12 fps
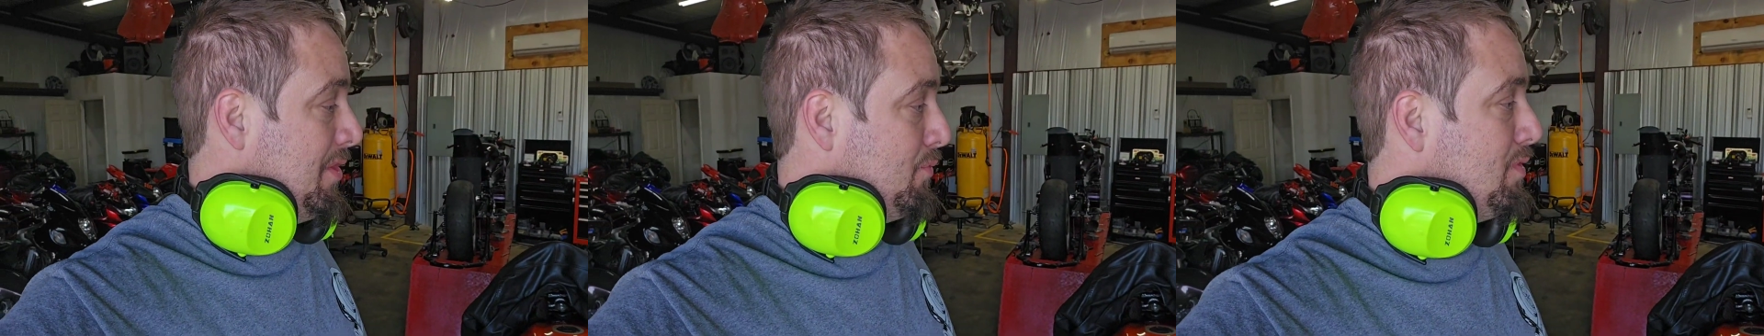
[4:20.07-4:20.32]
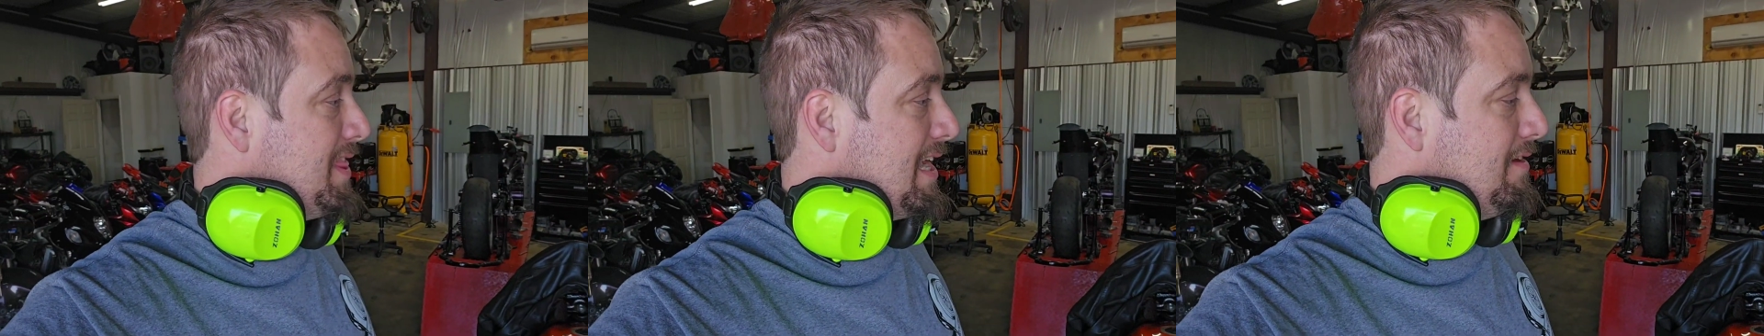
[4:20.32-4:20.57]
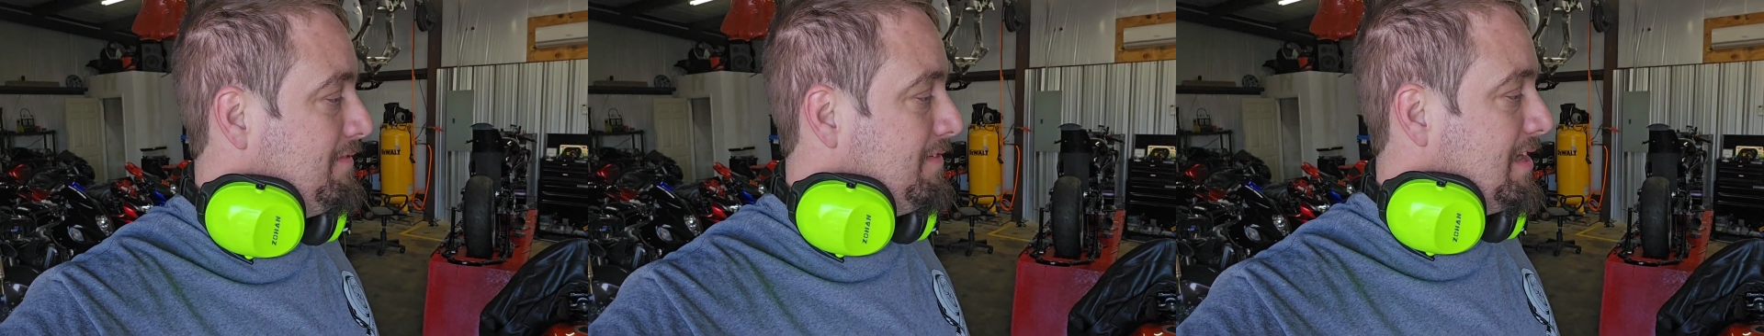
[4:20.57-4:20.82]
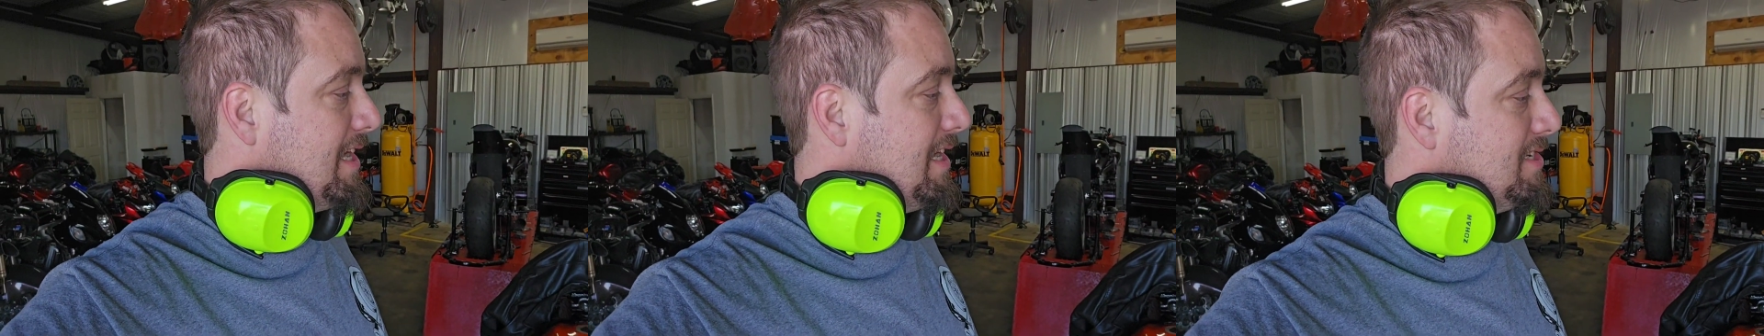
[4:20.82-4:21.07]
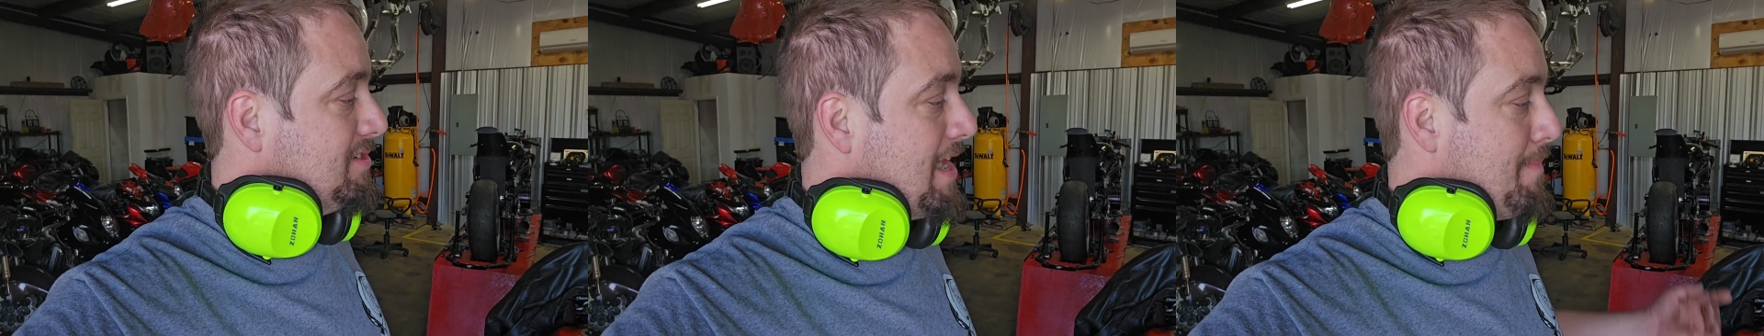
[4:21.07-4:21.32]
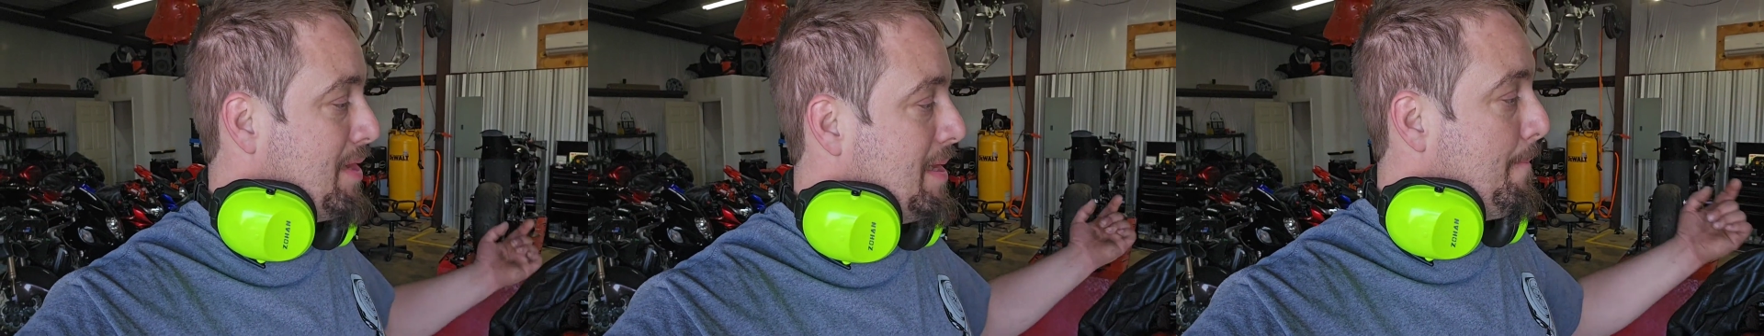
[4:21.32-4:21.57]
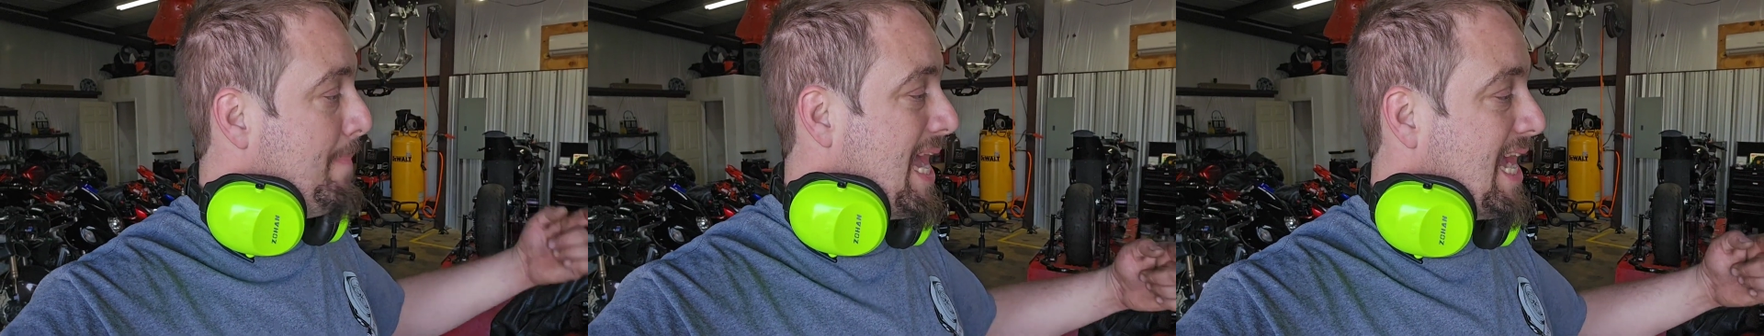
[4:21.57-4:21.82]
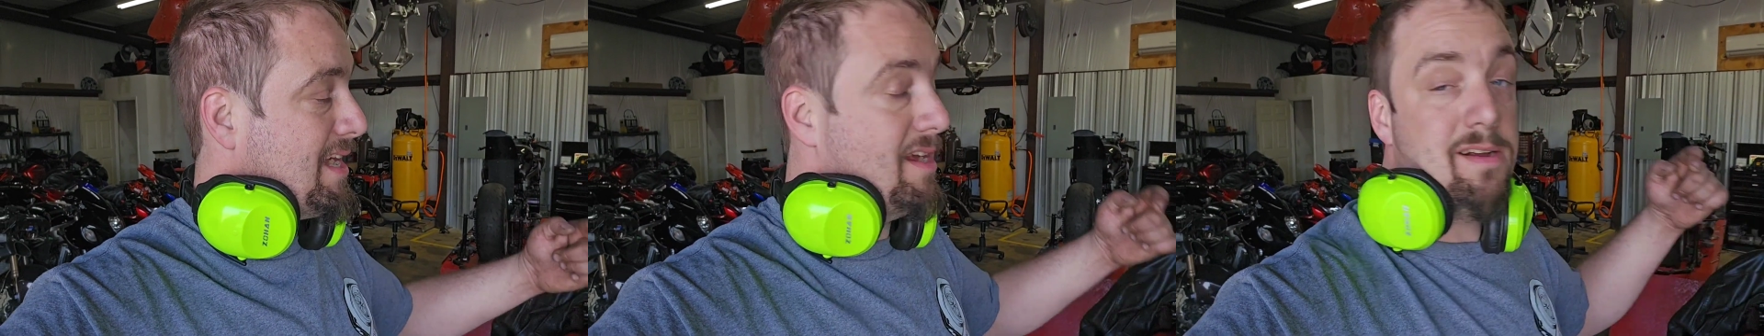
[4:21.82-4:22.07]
without freaking strapping it back,